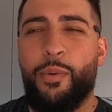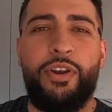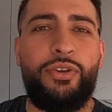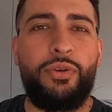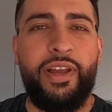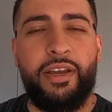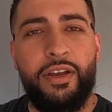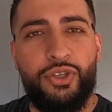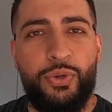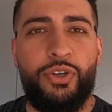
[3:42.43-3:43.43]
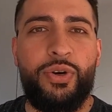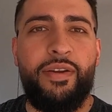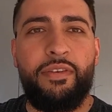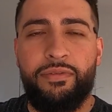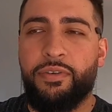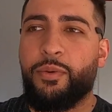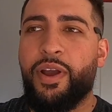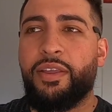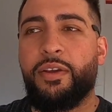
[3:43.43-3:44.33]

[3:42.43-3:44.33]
I want to do like a street driving freeway,